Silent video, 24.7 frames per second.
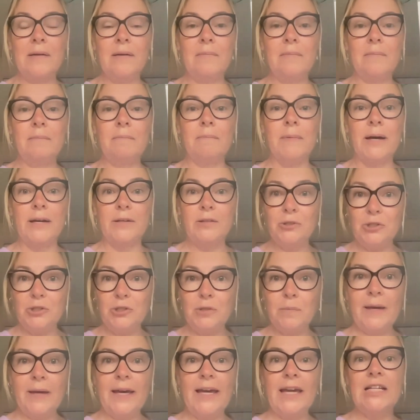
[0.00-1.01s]
my
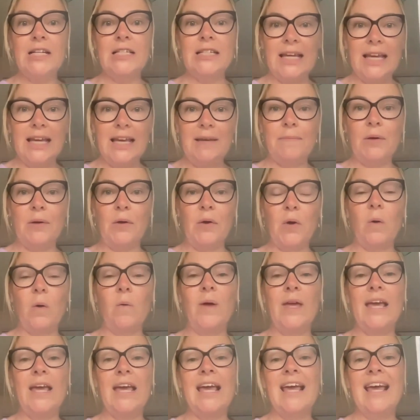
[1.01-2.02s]
YouTube page and keep it
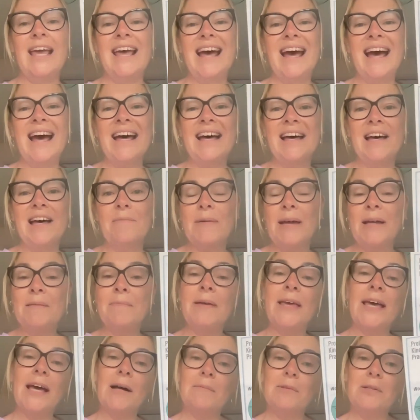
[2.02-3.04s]
going, and
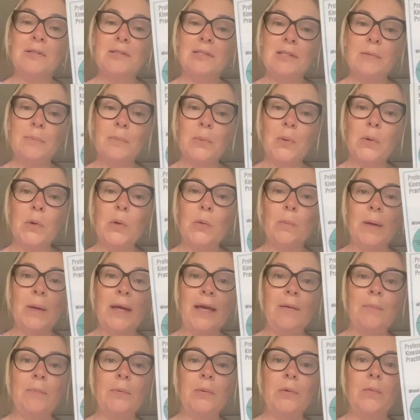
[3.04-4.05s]
be able to support
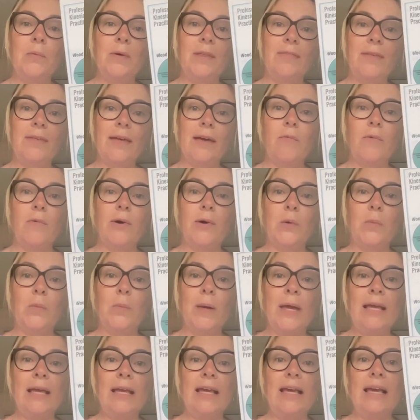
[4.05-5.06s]
people with their
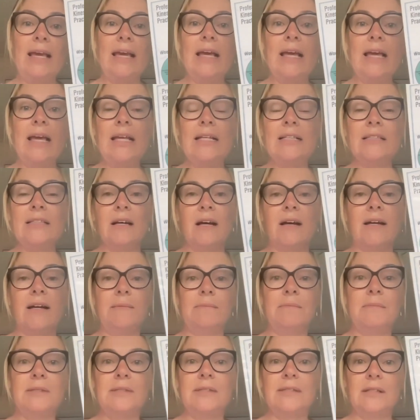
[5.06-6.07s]
well-being in
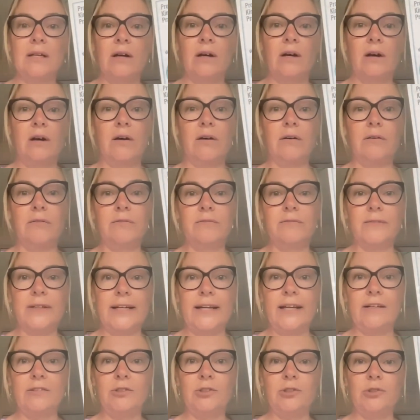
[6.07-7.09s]
times of
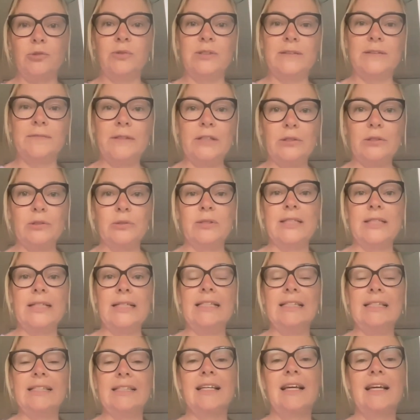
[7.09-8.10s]
financial
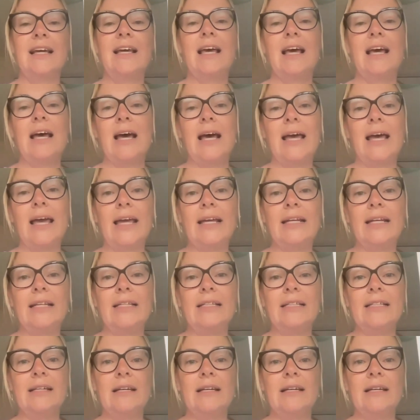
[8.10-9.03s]
difficulties. And